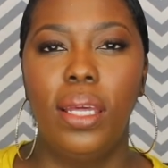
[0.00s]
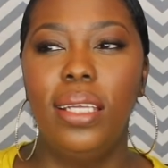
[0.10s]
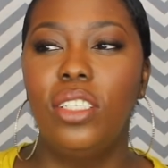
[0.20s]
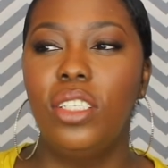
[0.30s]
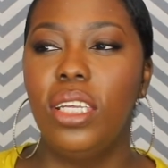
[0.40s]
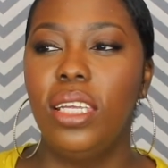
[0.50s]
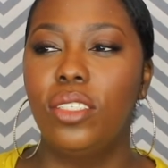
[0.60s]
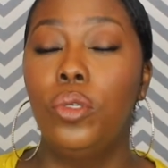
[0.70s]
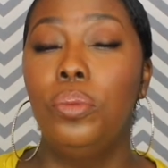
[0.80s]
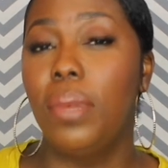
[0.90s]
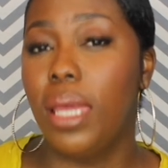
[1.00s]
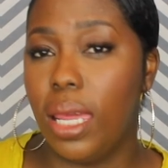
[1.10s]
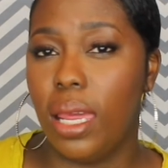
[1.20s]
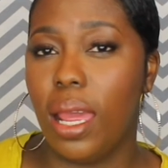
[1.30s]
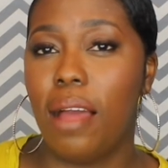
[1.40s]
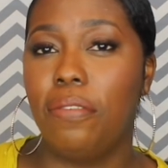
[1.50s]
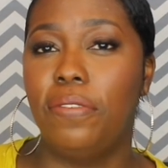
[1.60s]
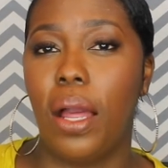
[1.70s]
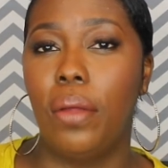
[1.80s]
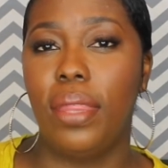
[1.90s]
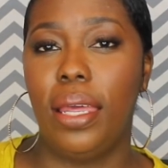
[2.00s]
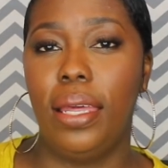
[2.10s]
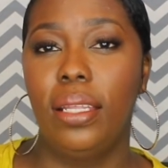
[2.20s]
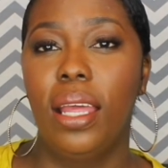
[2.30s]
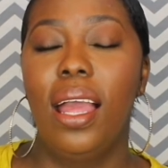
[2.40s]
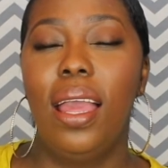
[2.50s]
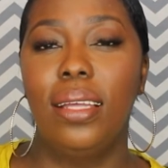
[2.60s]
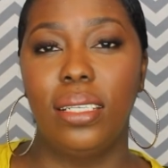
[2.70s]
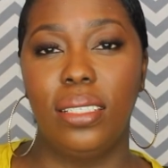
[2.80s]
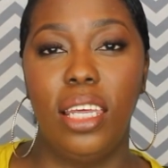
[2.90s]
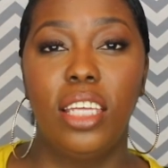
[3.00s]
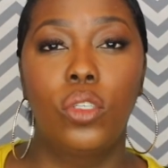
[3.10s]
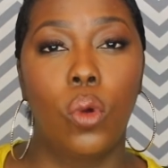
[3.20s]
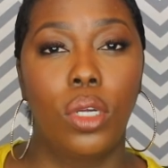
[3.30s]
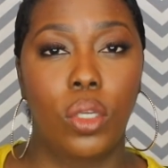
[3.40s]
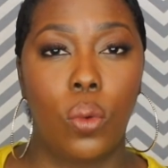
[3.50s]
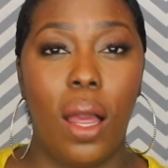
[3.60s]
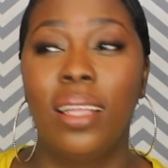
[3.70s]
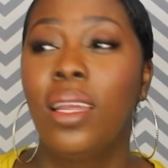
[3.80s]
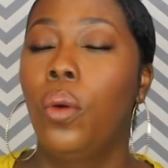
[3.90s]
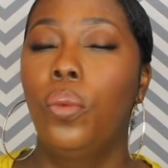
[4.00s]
And she, to me, I found that as a dig towards Quad.